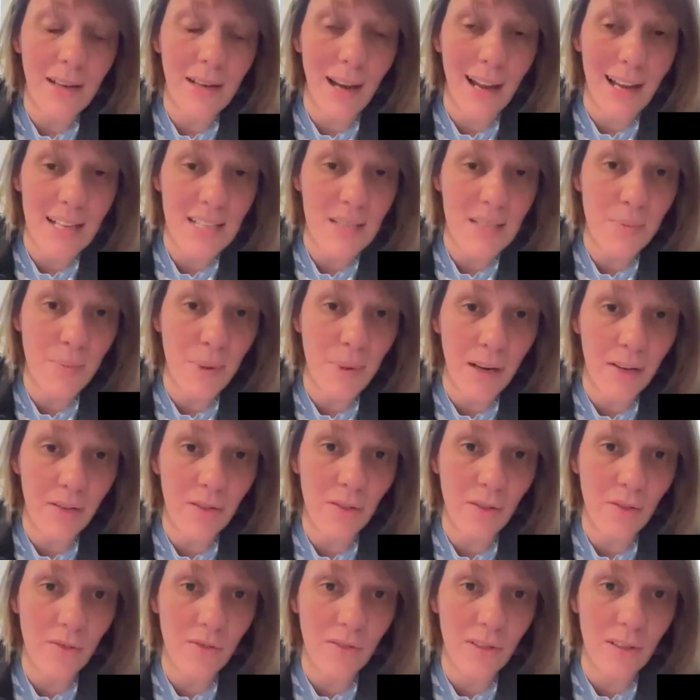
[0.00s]
in the last part
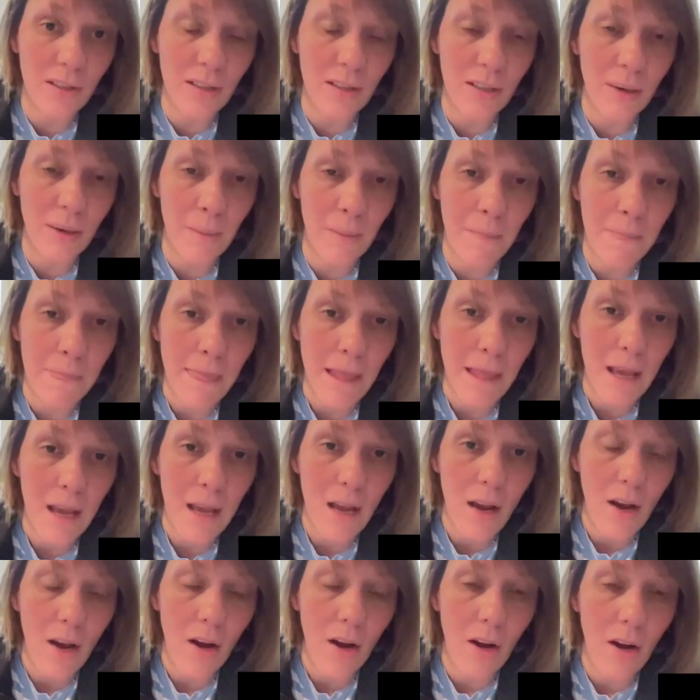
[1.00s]
of
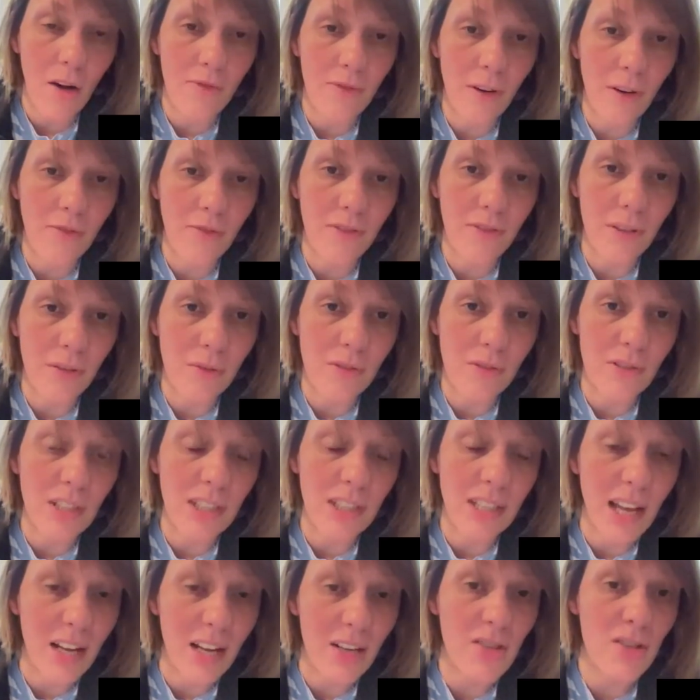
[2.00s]
the
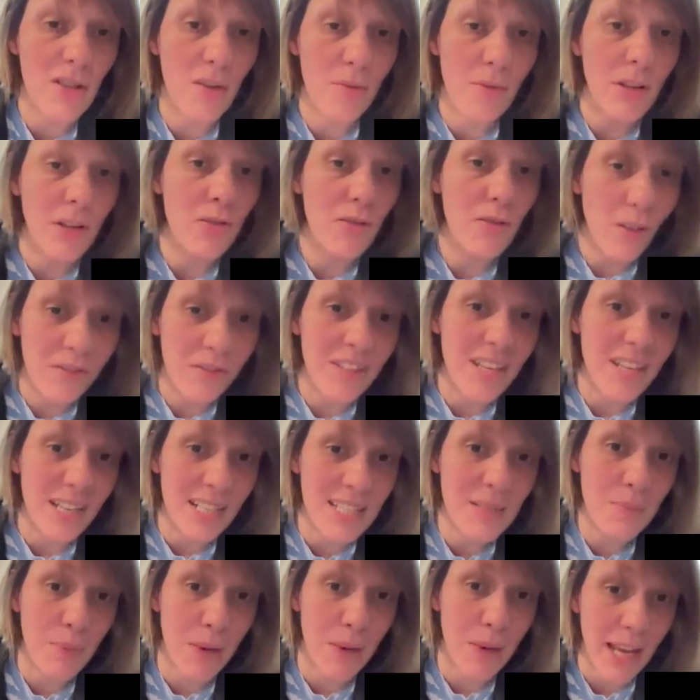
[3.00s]
routine, actually, when you have the
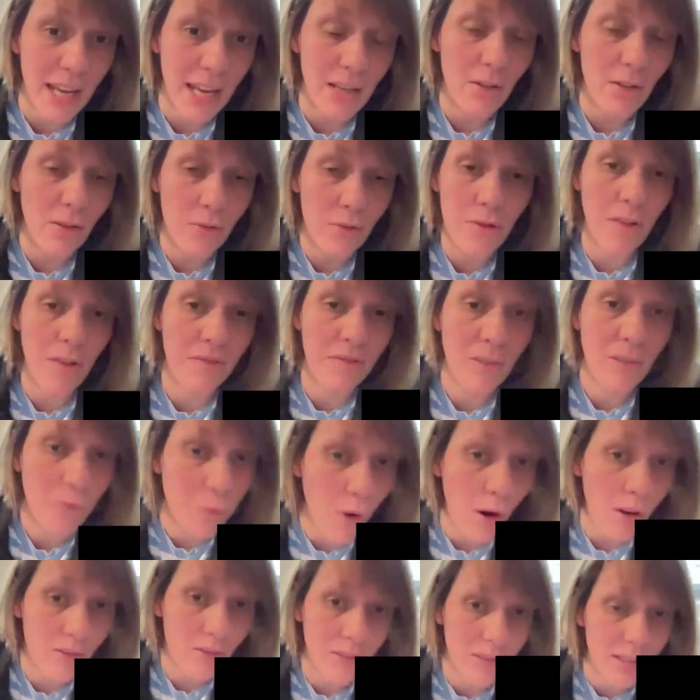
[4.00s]
explain or you have the
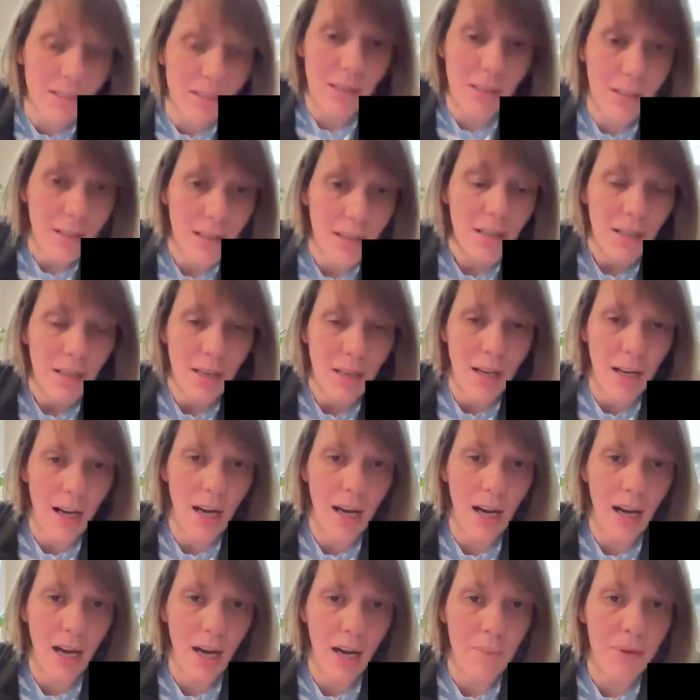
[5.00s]
wonder,
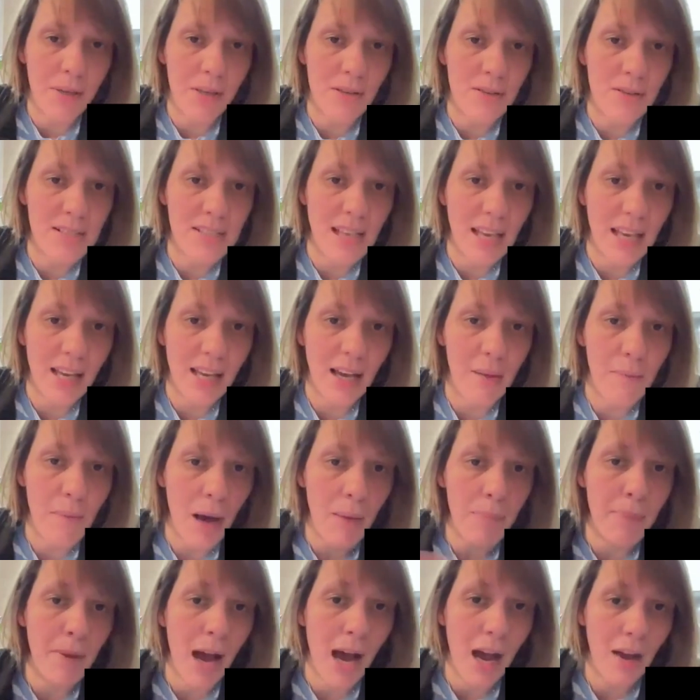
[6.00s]
because they come
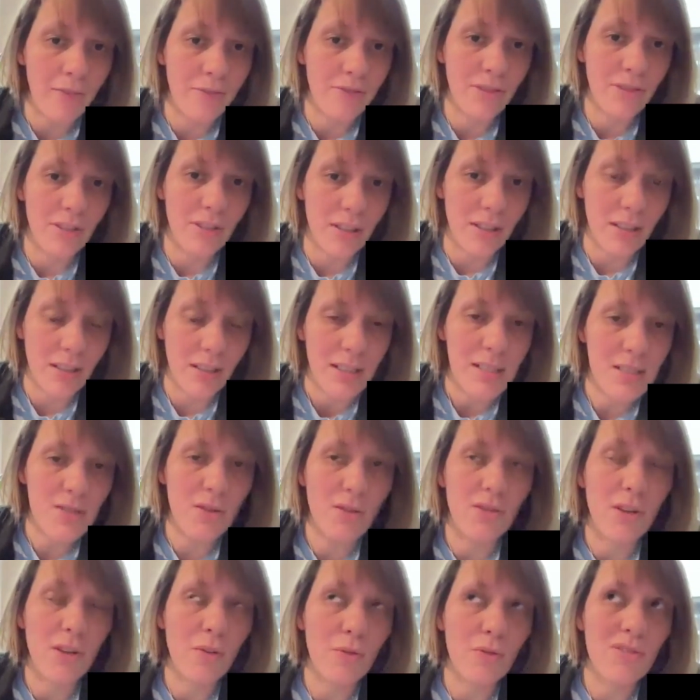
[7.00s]
up after. So
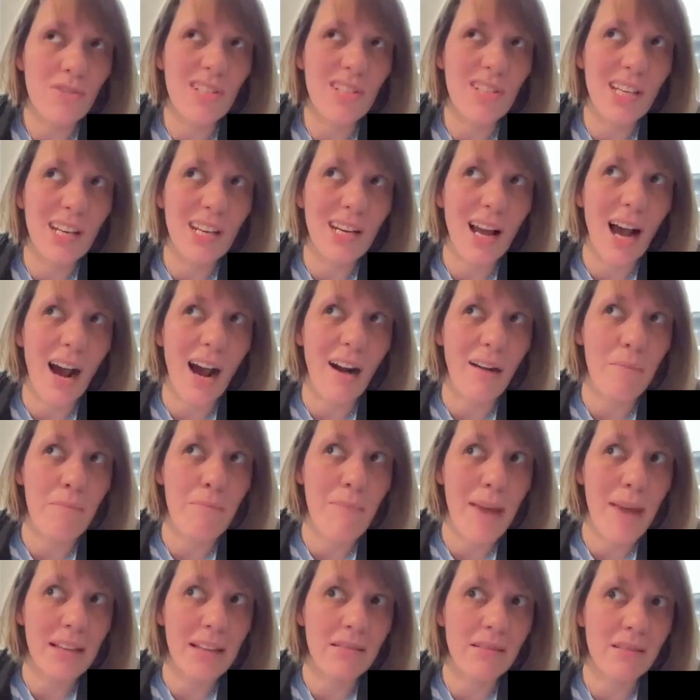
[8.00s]
the routine are
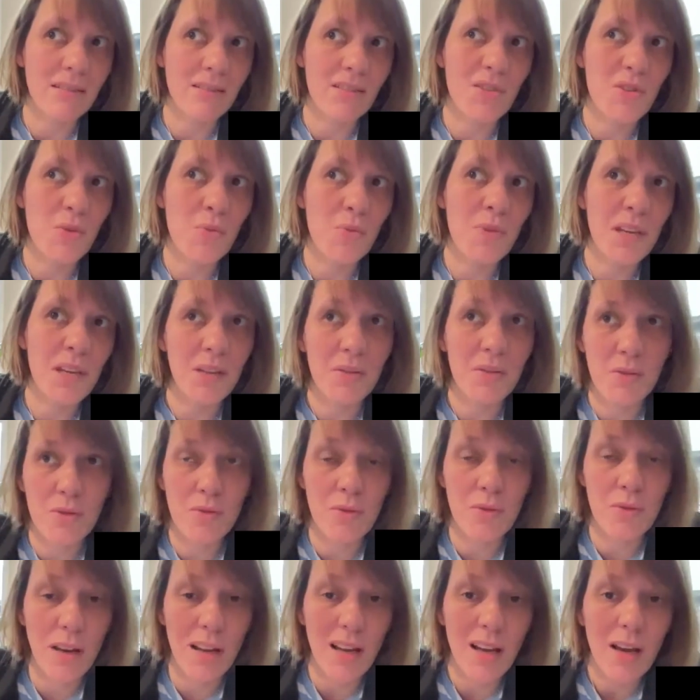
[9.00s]
meant to be a
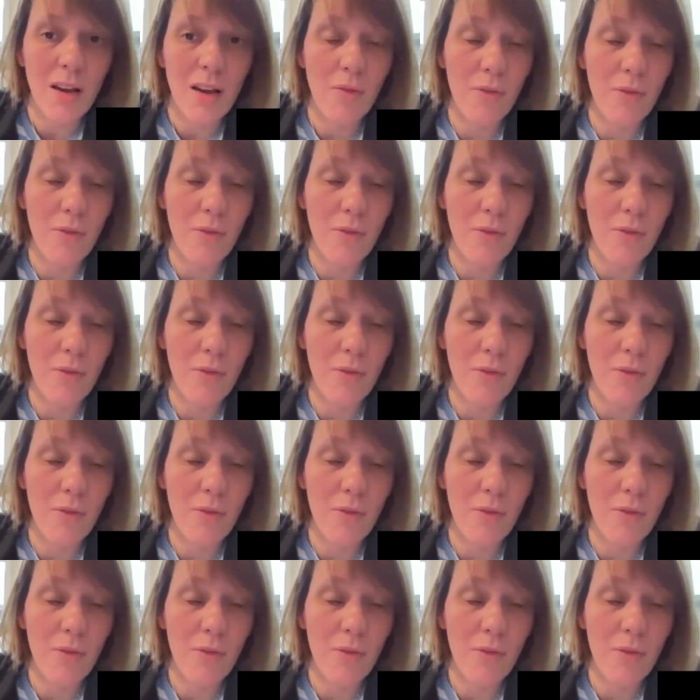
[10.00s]
tool